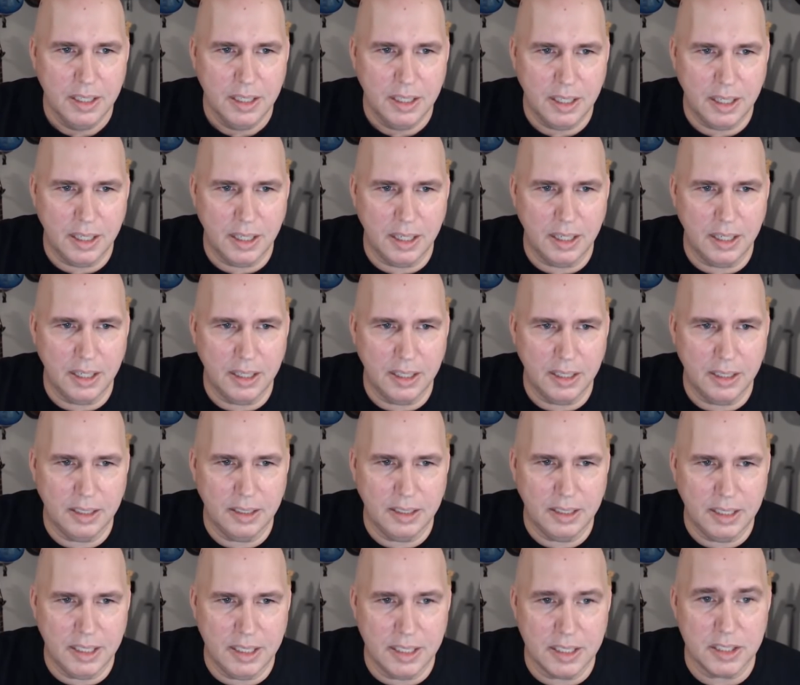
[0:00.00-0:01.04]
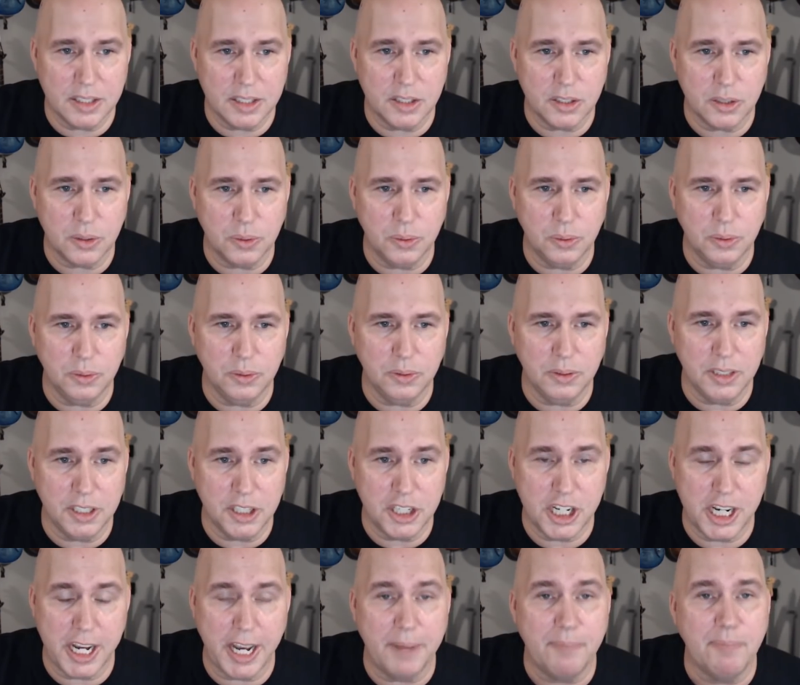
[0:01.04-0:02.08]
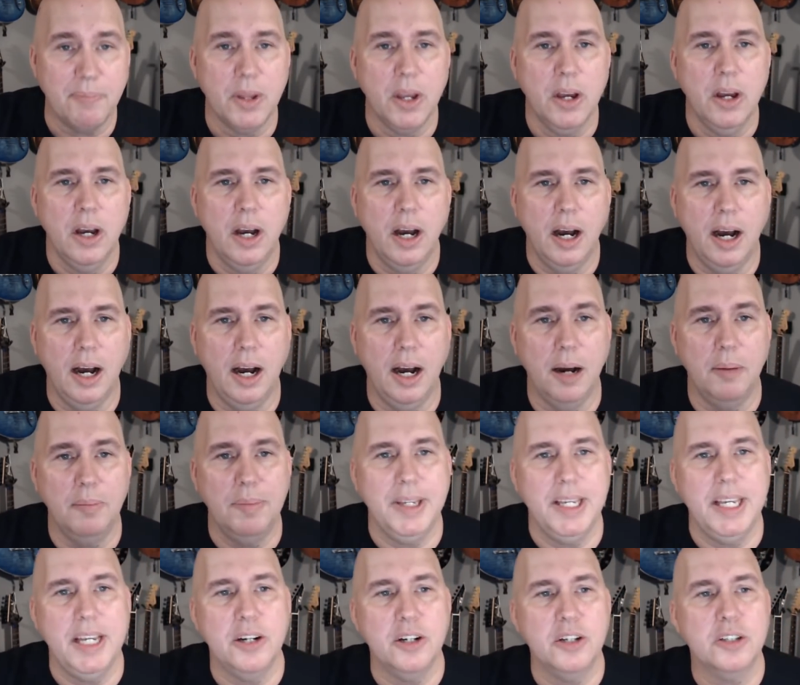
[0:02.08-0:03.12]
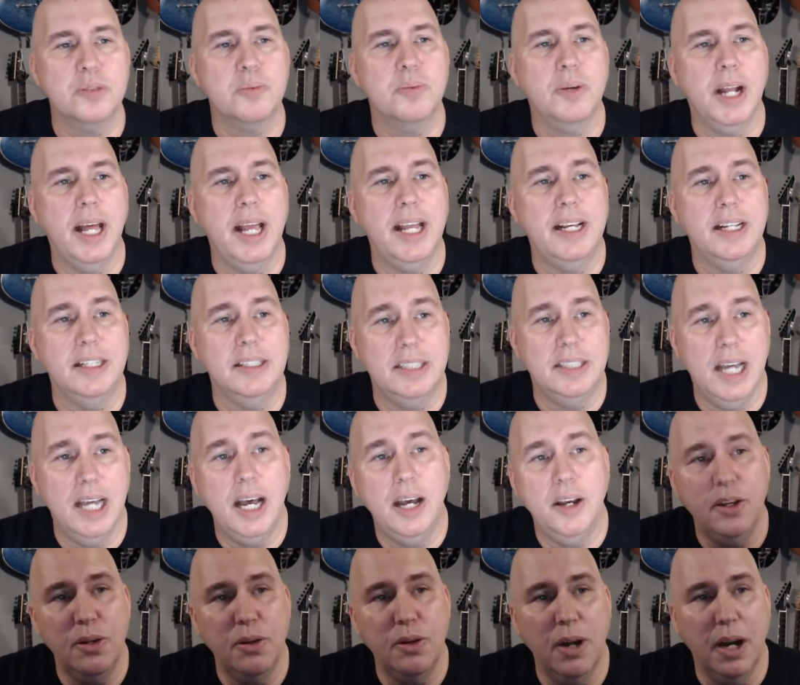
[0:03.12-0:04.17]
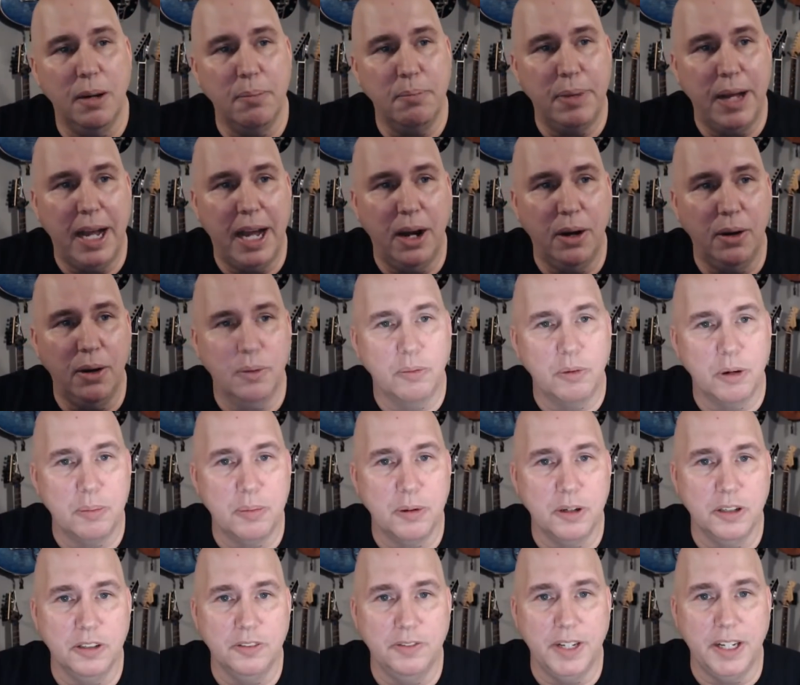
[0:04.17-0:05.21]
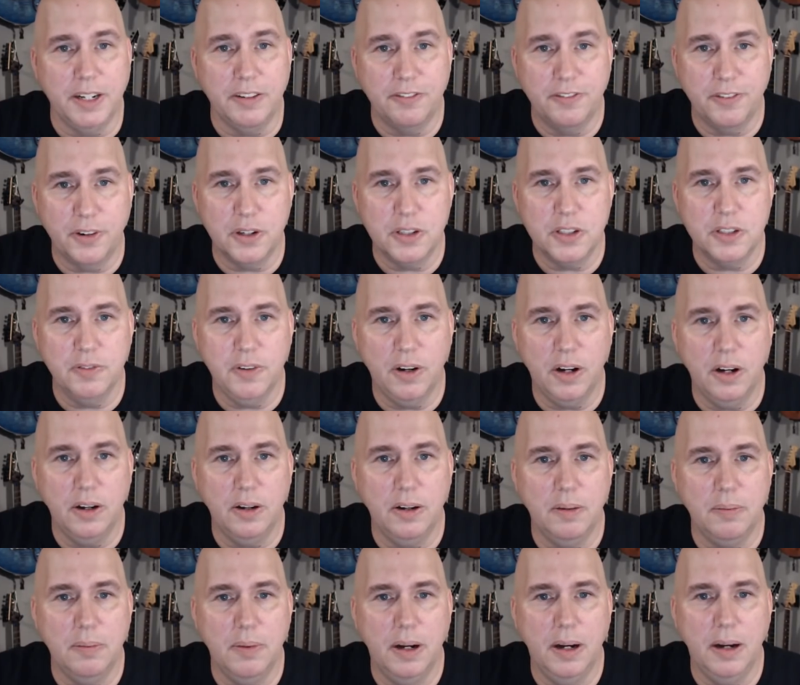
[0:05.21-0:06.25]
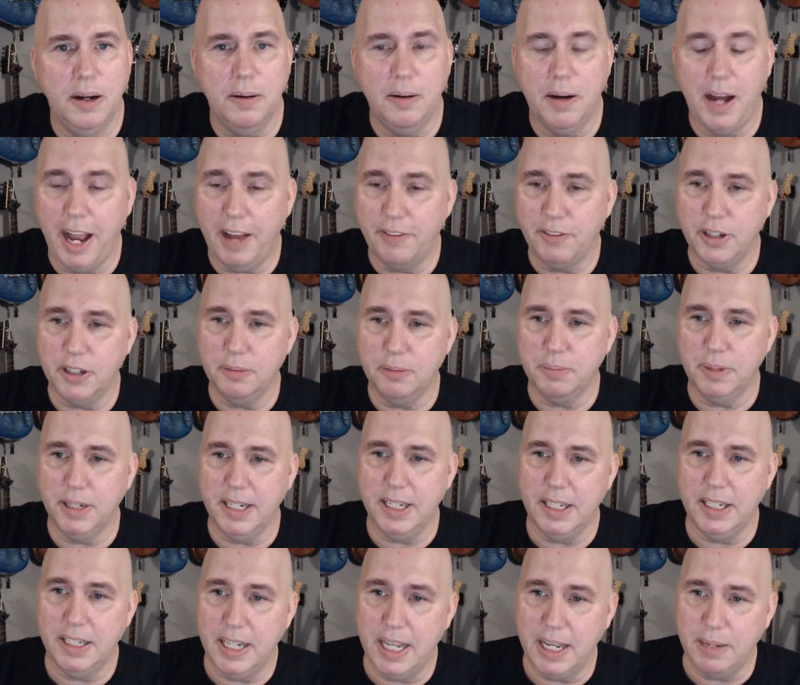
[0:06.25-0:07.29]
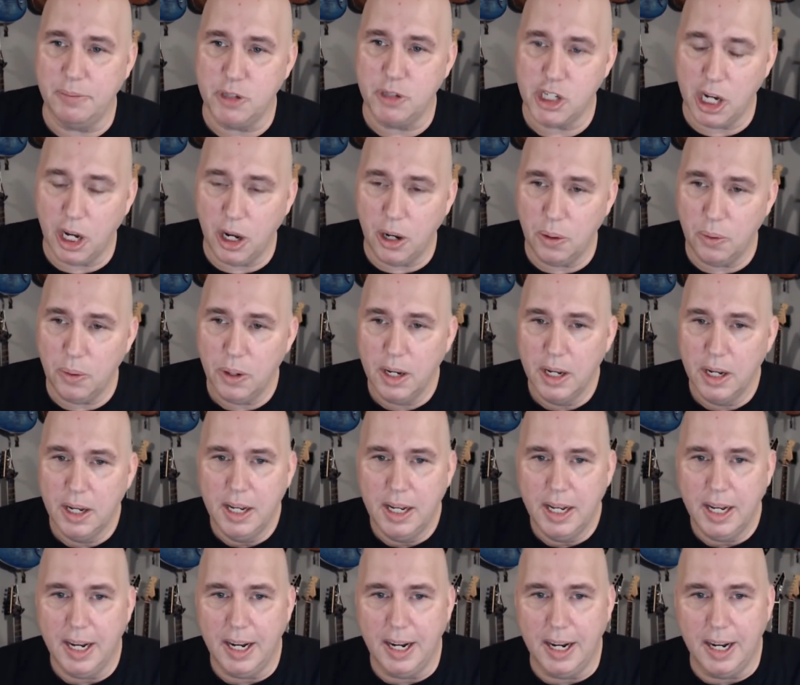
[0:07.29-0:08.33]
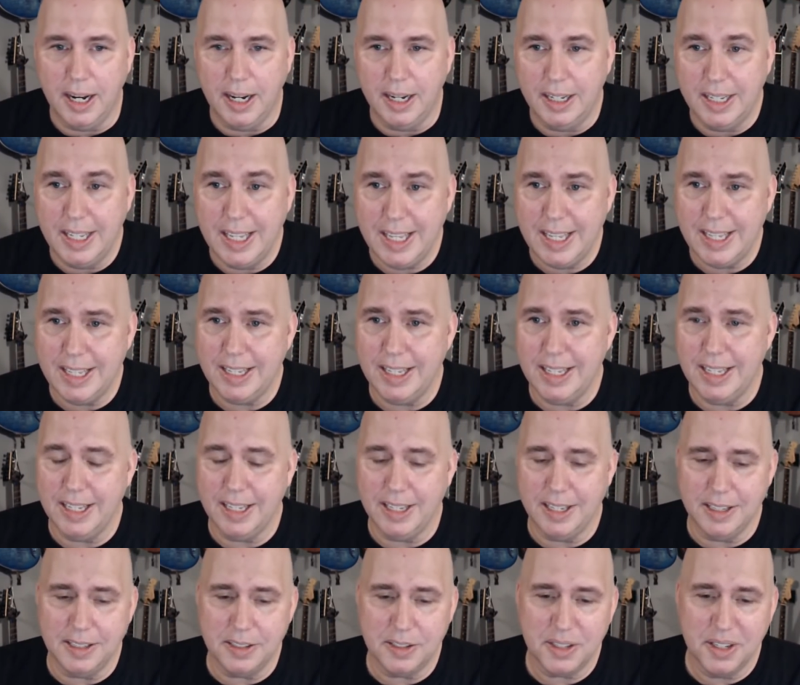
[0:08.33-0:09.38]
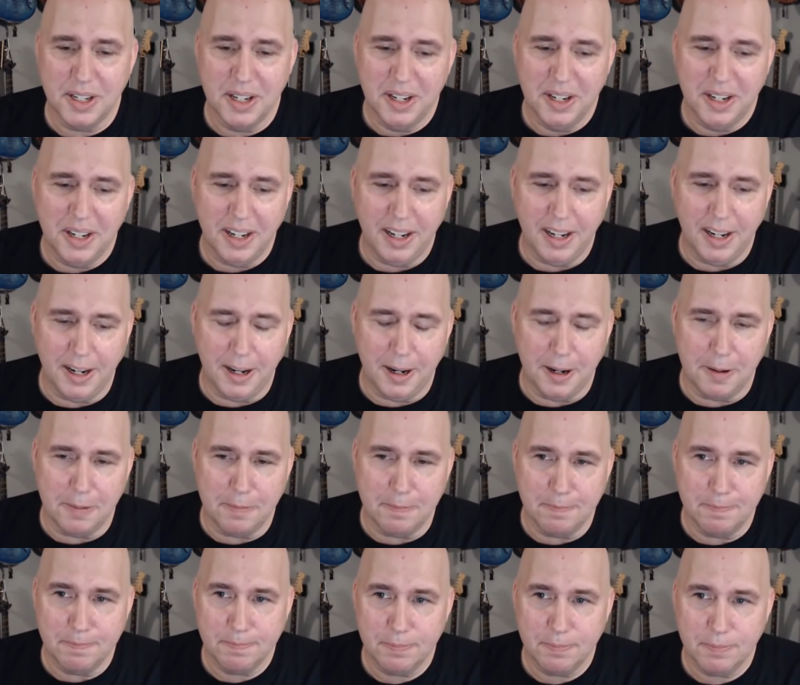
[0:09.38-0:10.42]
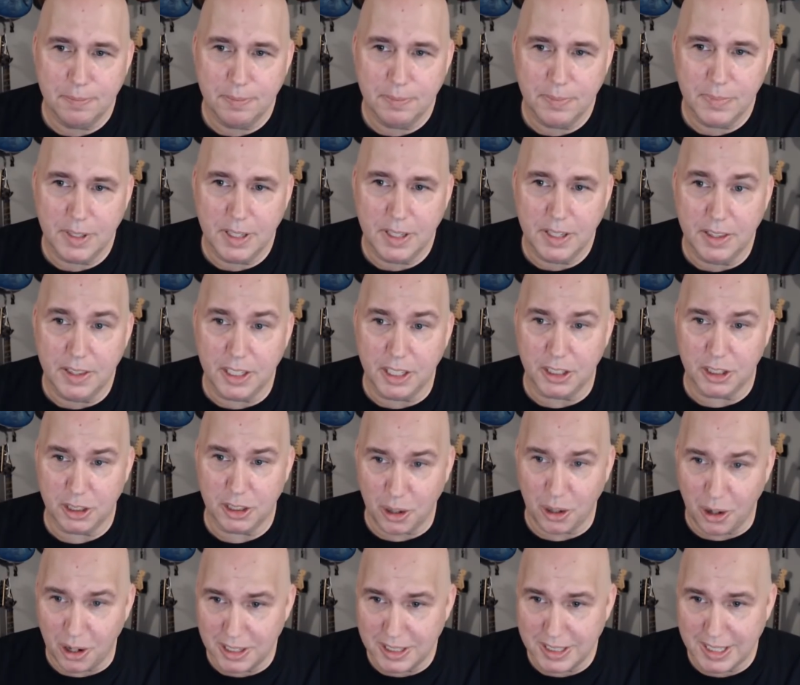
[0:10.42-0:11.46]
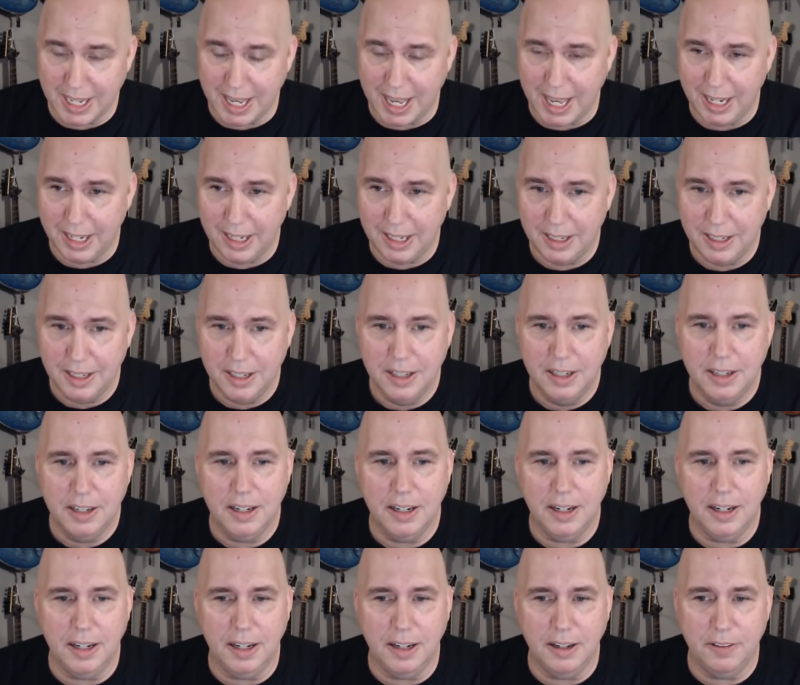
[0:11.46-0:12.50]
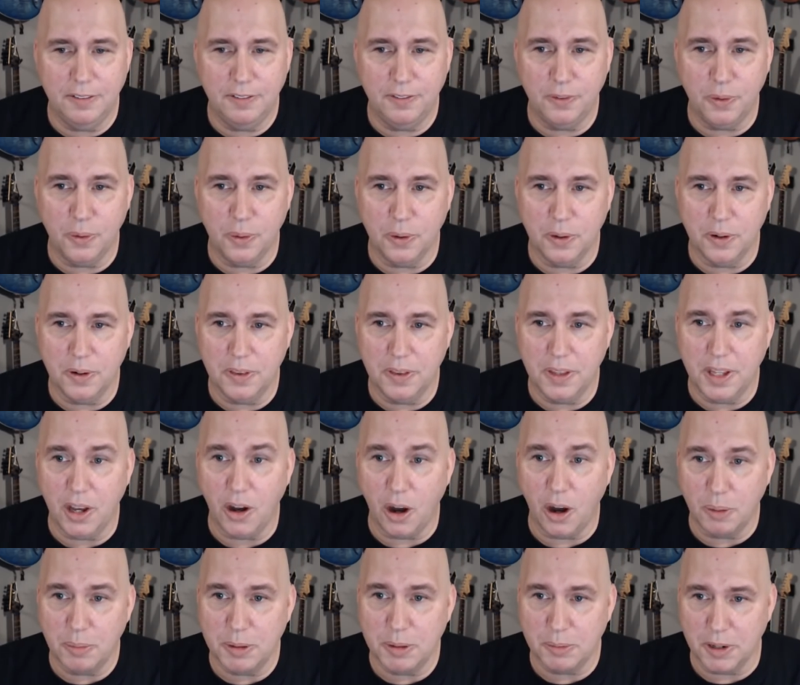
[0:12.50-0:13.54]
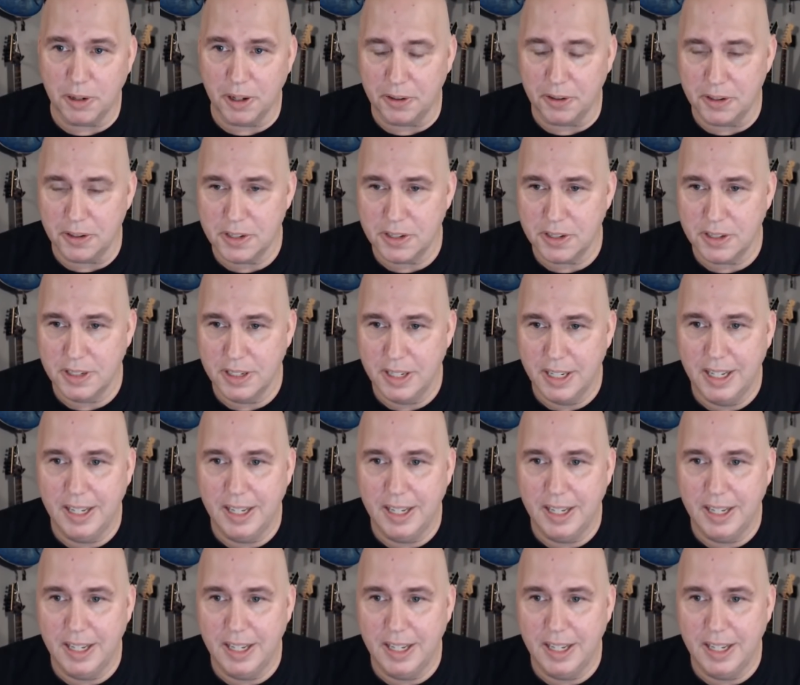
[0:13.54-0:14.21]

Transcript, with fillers: Uh, is the school legit? Um, here's what I can tell you about Roberto Venn. First of all, uh, I have a good buddy named Joe. Uh, he is um, the guitar tech uh, for the Allman Brothers,